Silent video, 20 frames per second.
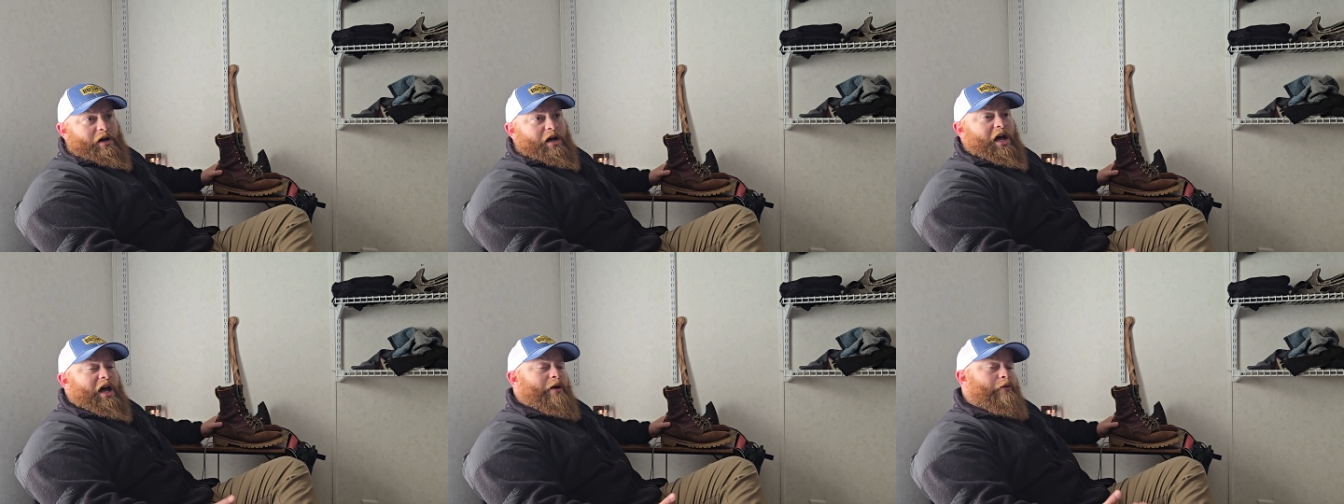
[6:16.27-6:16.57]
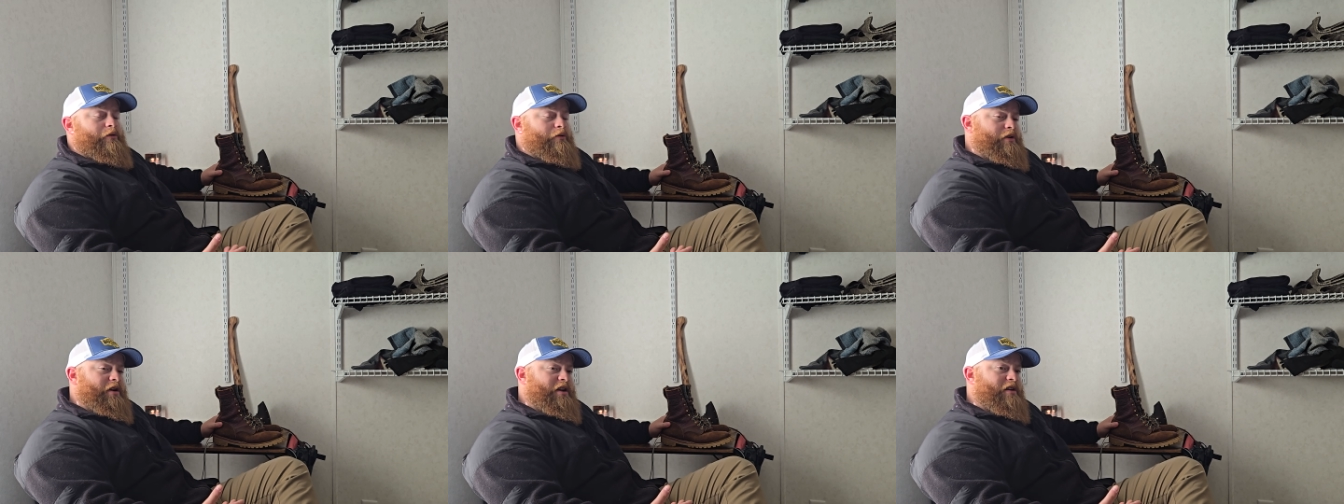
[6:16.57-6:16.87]

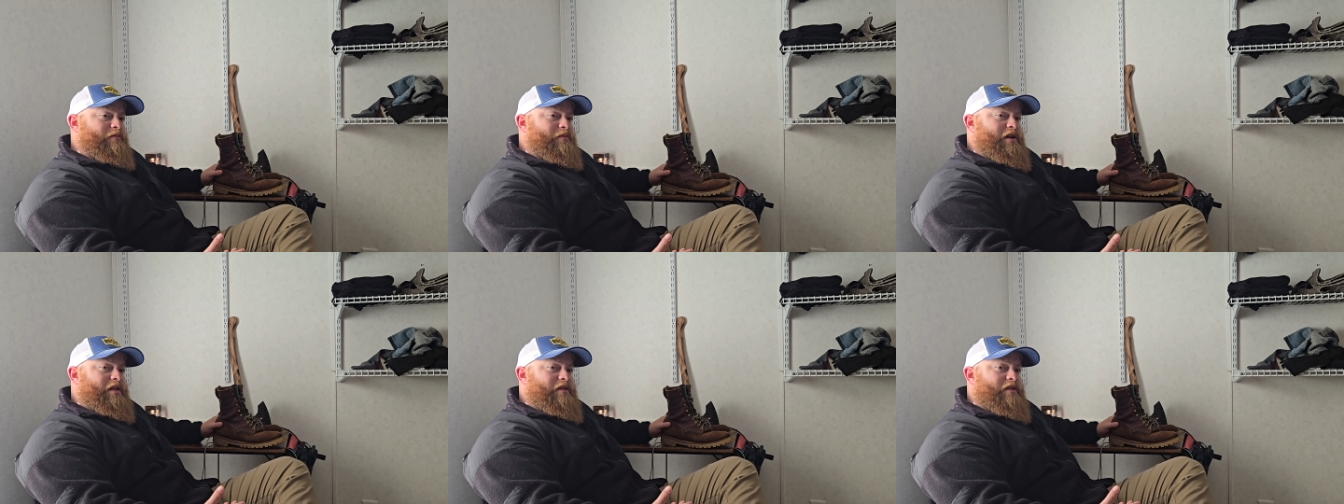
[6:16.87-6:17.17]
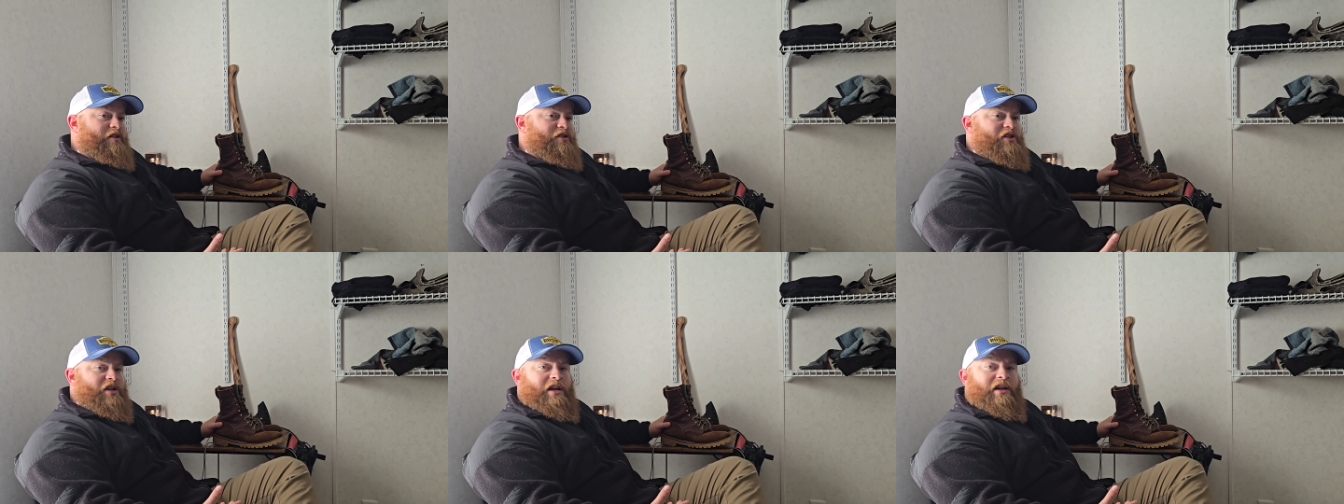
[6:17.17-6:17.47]
I would
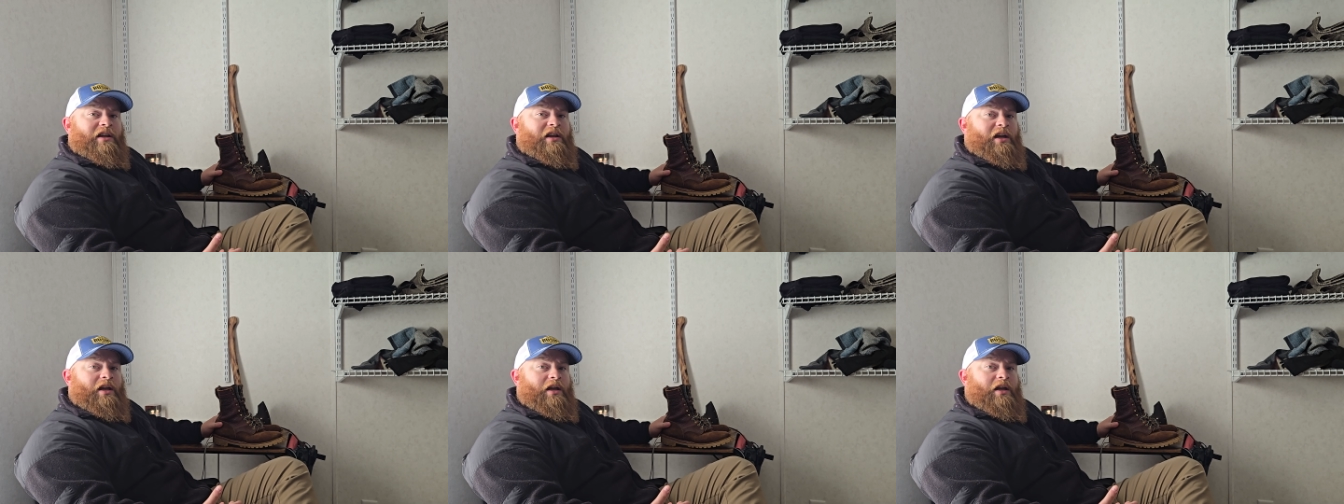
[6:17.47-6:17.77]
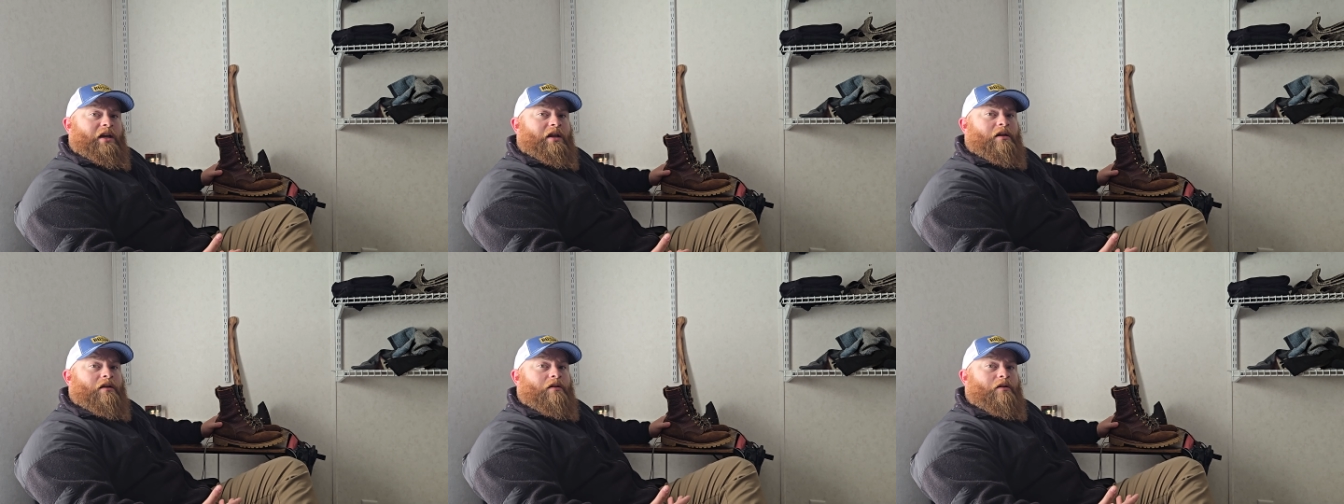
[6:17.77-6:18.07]
recommend the
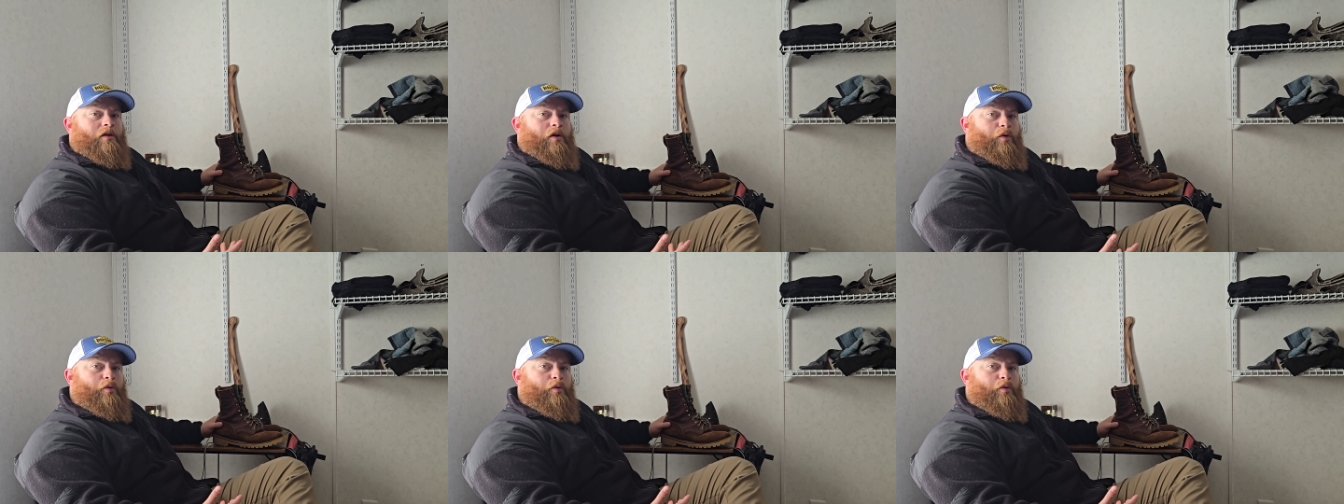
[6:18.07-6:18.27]
JK